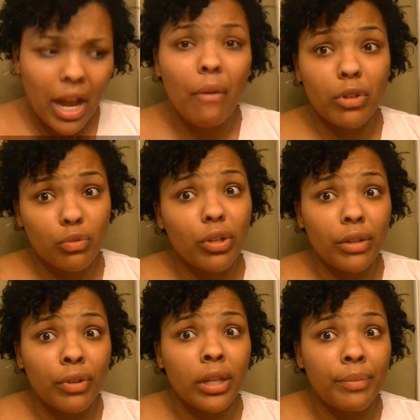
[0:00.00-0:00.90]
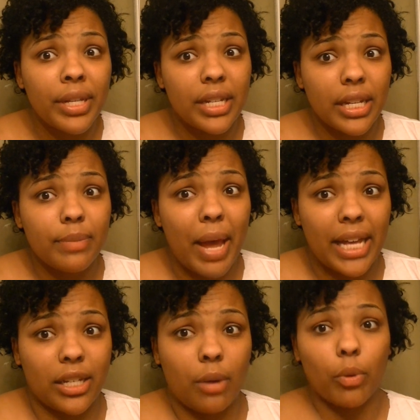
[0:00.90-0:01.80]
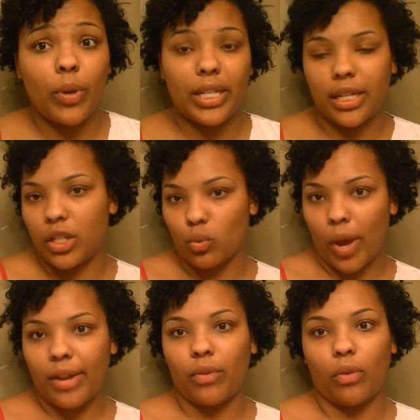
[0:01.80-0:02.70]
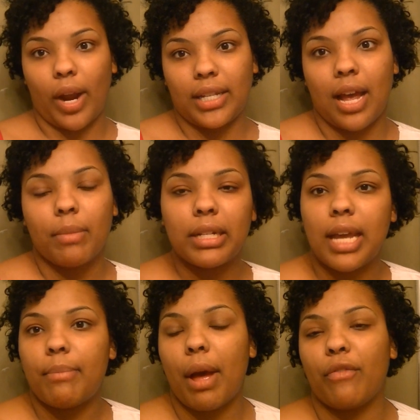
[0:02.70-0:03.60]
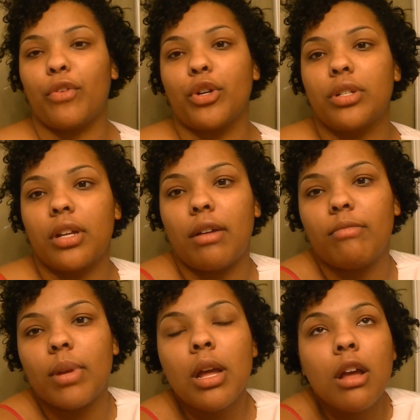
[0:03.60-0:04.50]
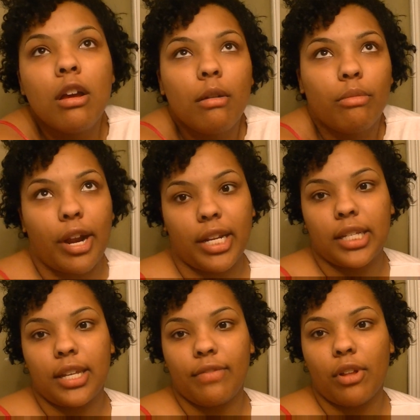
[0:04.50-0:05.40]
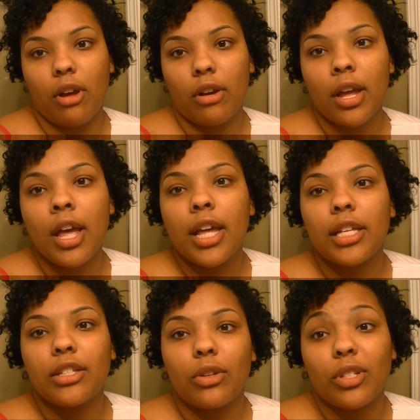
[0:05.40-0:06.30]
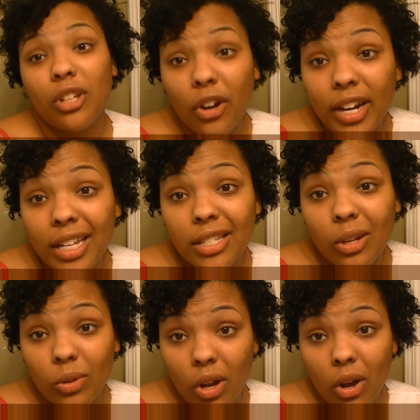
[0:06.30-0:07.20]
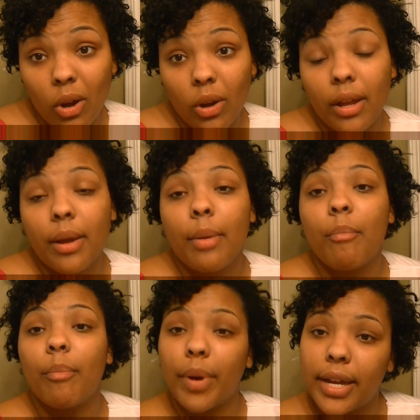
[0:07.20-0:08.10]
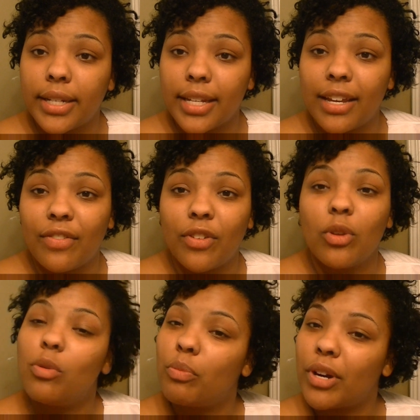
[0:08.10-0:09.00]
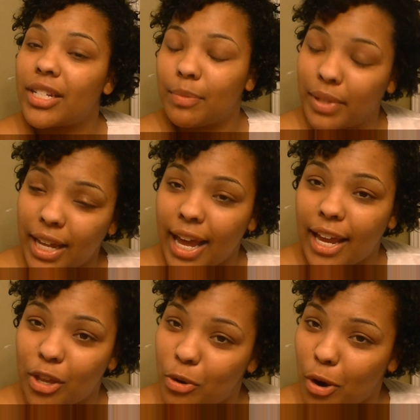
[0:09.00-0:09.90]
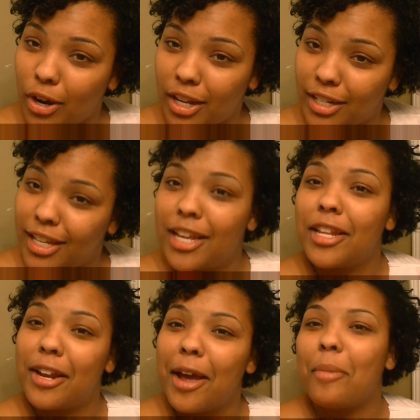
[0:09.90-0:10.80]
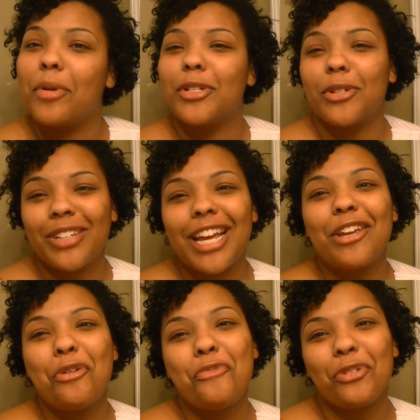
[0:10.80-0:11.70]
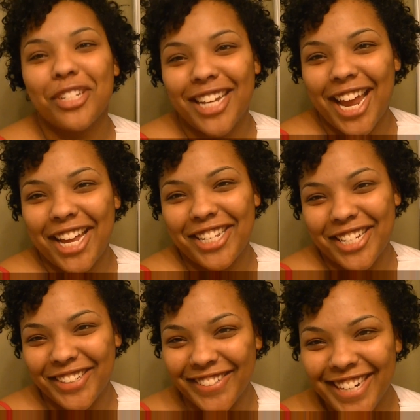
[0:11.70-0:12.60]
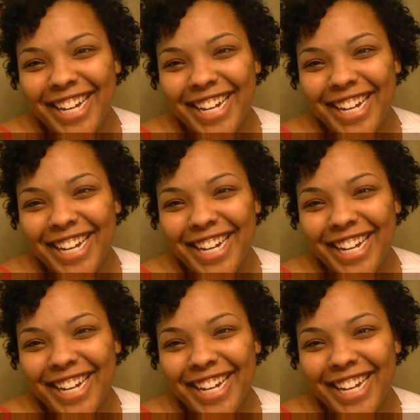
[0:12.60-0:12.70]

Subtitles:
was really busy these past couple weeks and just waiting for the right time to take my first pregnancy vlog. So sorry it's so long, but if you press play, you already seen the number, so thank you for staying tuned.